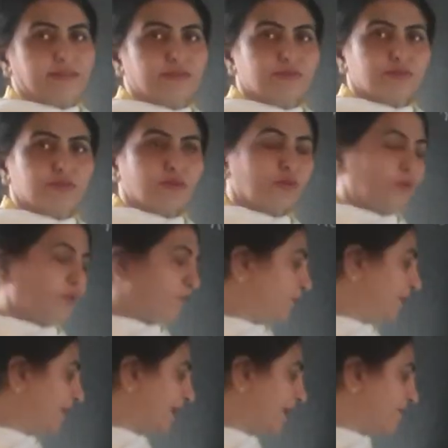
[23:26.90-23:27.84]
So
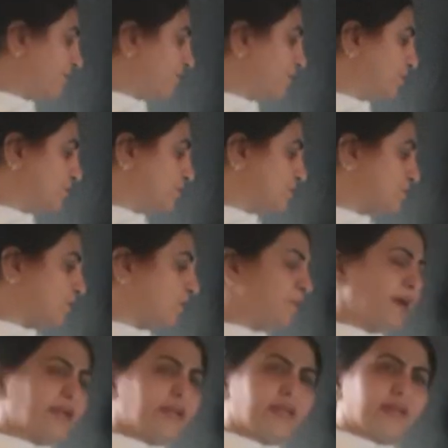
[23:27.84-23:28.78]
we have used so
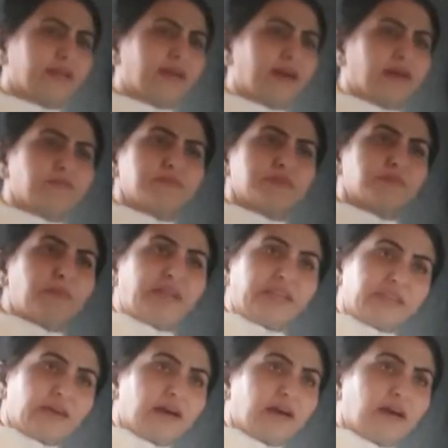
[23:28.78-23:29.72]
many times
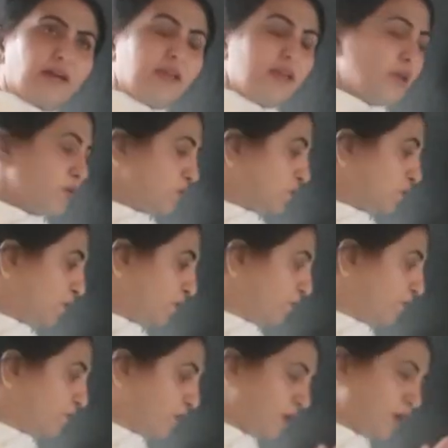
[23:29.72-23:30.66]
beta.
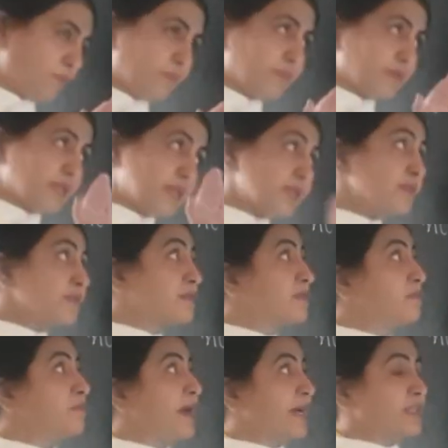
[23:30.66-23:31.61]
So from
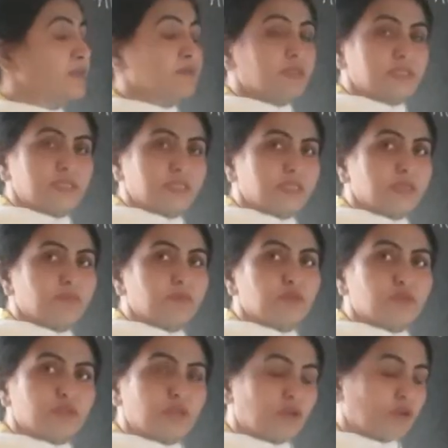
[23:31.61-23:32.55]
this Maxwell's
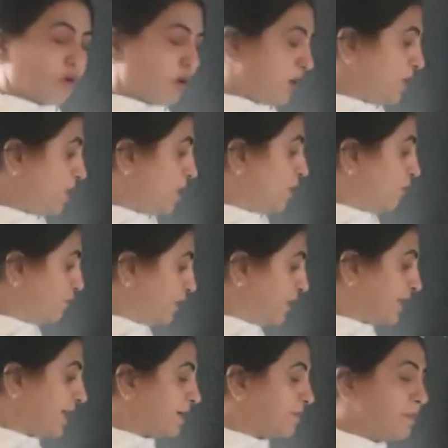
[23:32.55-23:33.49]
distribution law, we
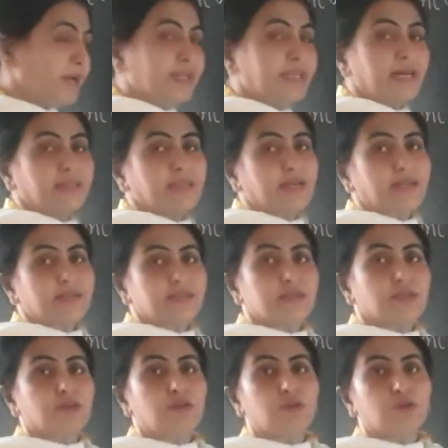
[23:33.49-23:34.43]
get beta that is
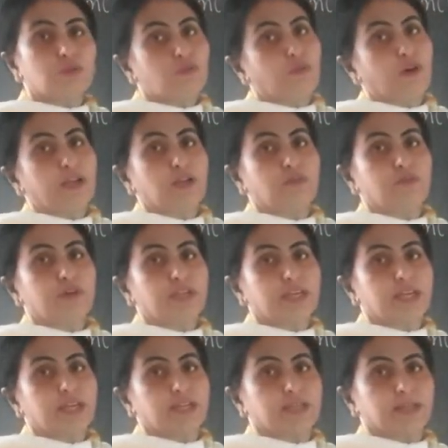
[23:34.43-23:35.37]
equal to 1 over
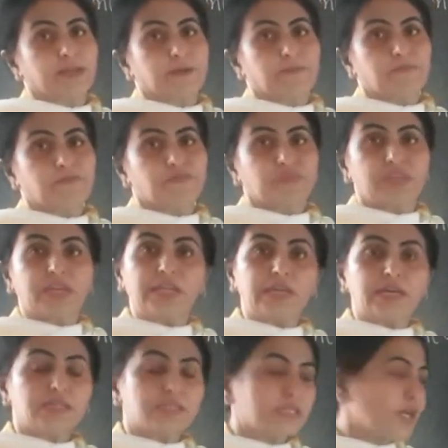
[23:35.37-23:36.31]
kT.
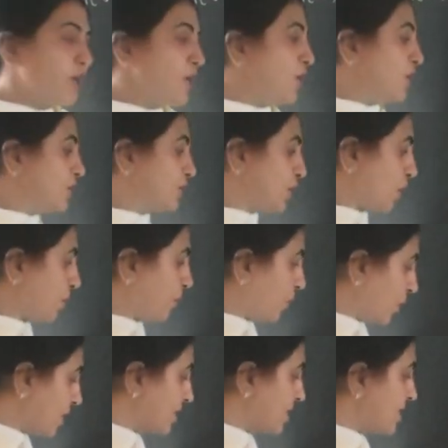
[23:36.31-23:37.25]
Clear? See? Now
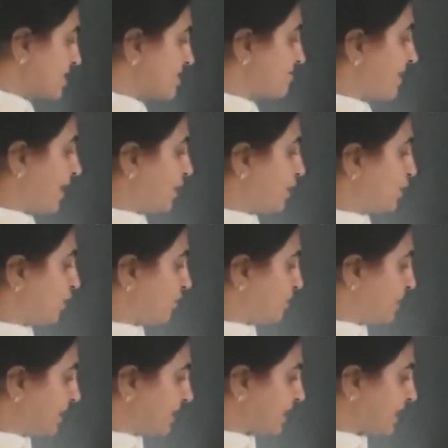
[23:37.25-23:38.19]
put this value
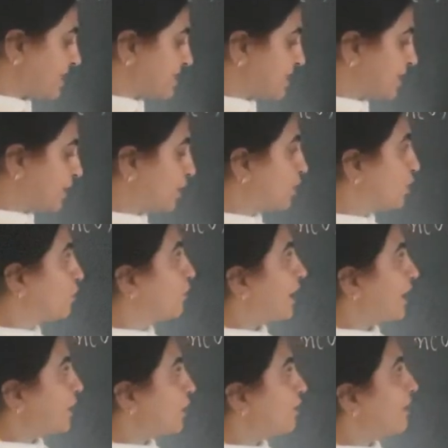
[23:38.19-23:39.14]
of beta is equal to
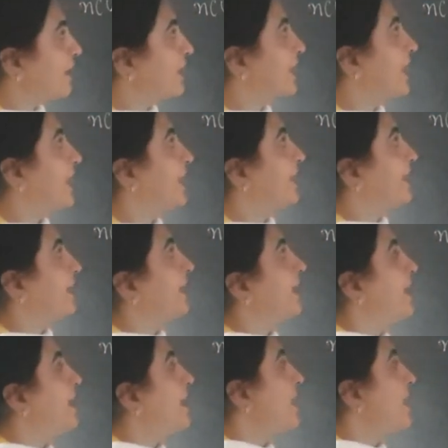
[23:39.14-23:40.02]
1 over kT